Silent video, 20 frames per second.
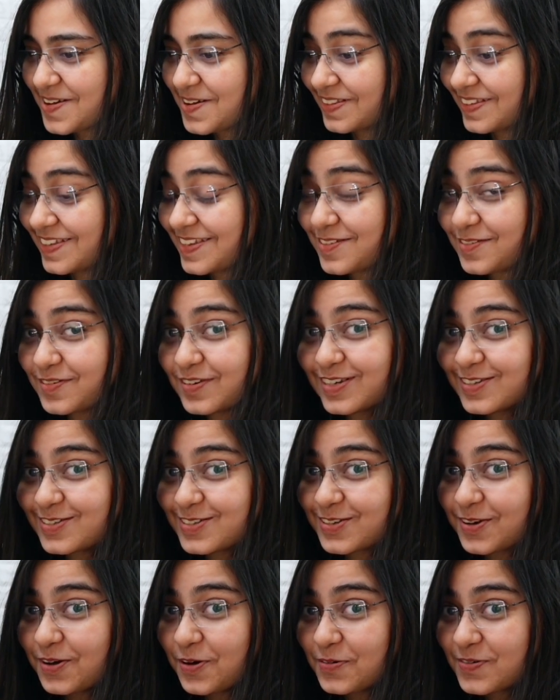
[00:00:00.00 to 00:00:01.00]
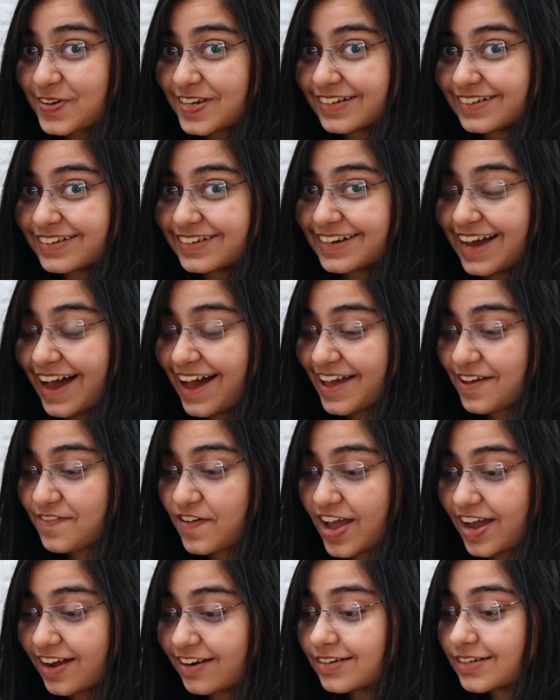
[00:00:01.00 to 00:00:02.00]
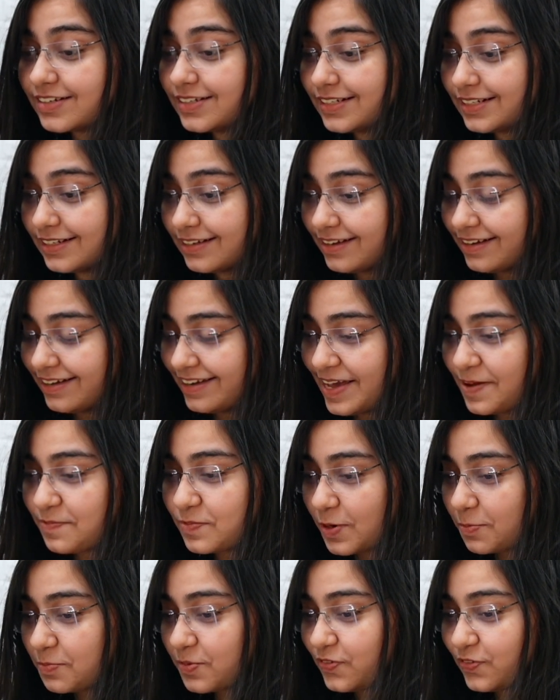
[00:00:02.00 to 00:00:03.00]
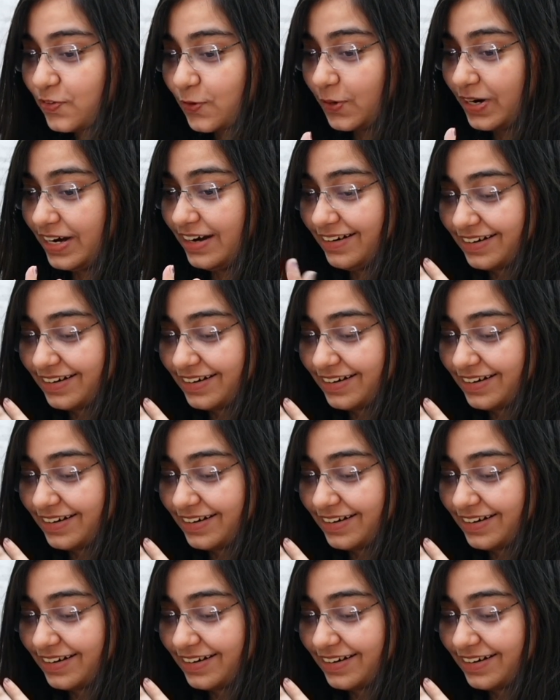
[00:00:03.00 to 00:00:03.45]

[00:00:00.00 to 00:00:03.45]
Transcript: This feels so weird. I've had a laptop before.